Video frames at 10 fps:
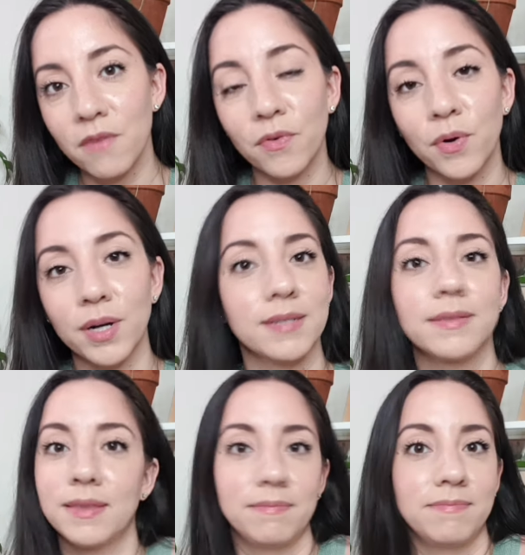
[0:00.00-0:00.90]
for
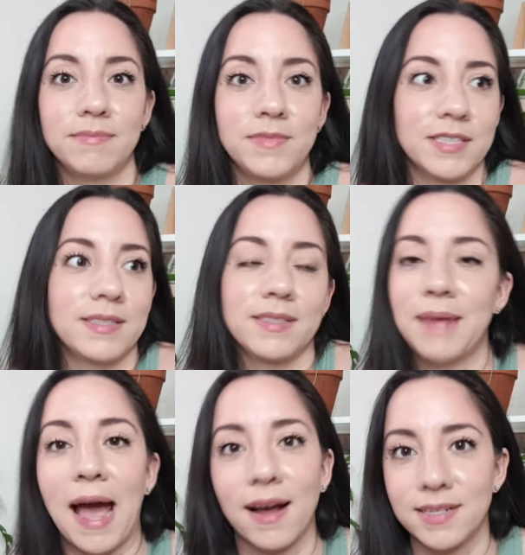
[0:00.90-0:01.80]
just
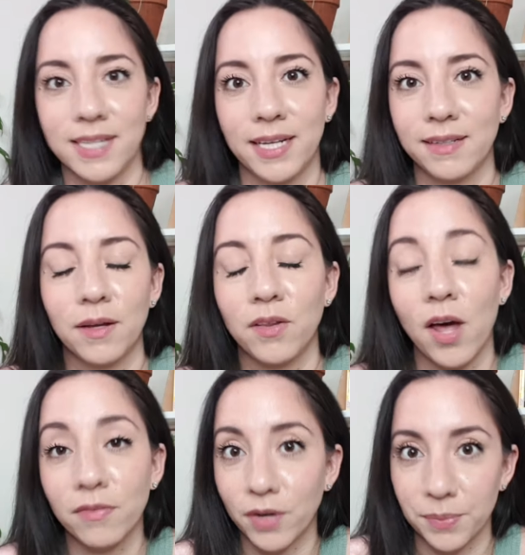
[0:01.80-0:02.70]
acting, a
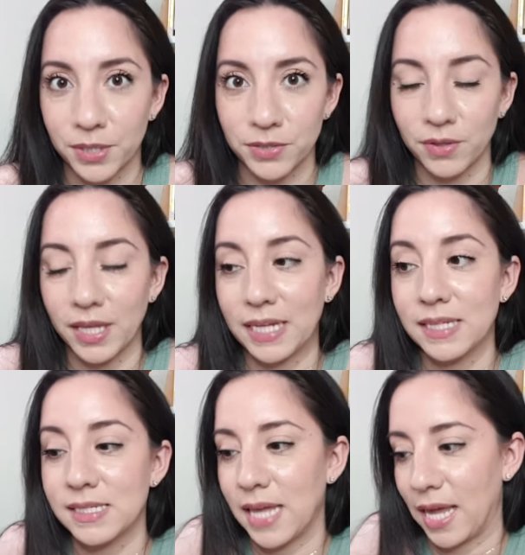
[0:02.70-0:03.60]
lot of commercial
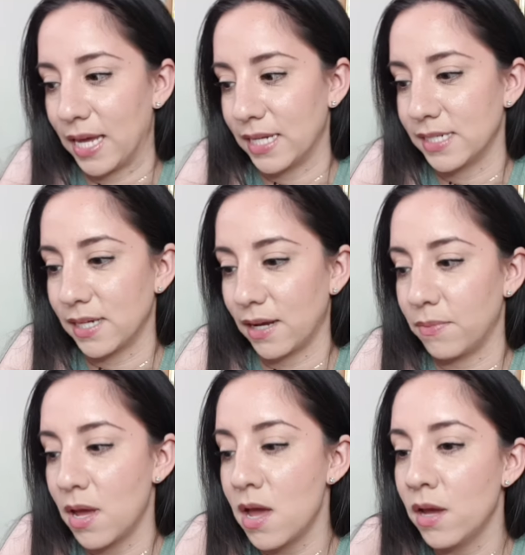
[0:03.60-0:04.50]
things and
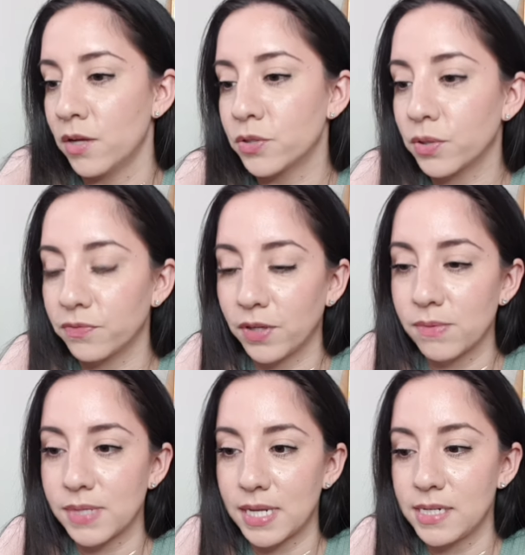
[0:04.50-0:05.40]
um, short
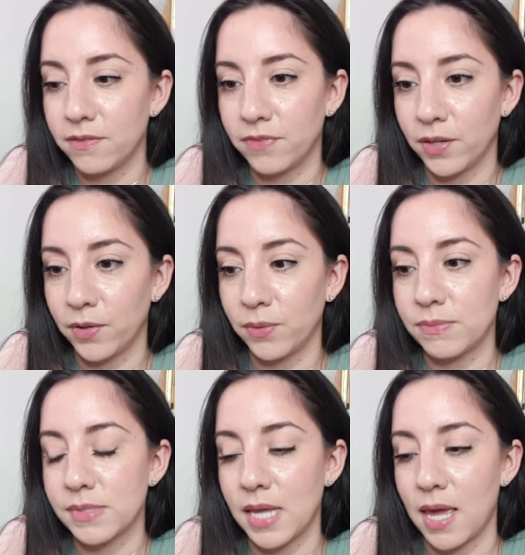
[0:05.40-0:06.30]
films, indie
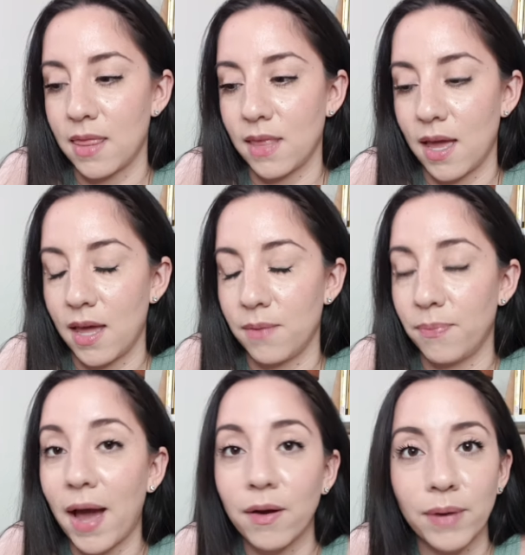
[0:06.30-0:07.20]
films, and then
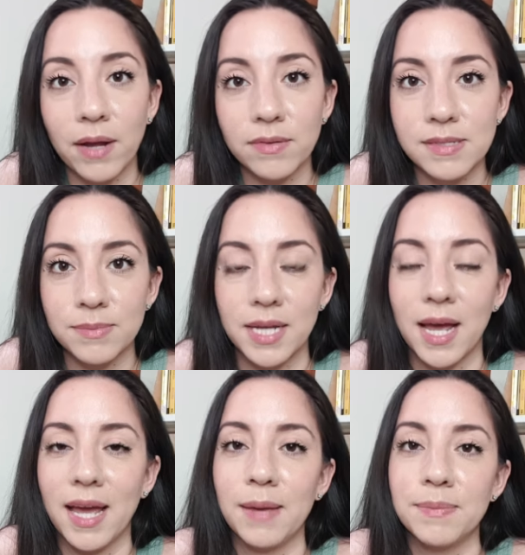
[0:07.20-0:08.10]
background
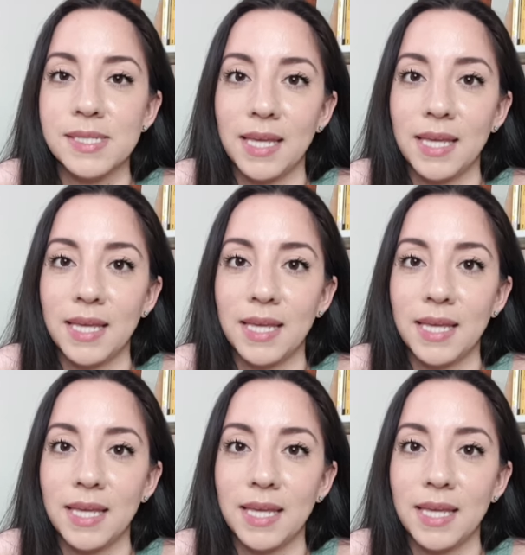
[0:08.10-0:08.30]
sometimes.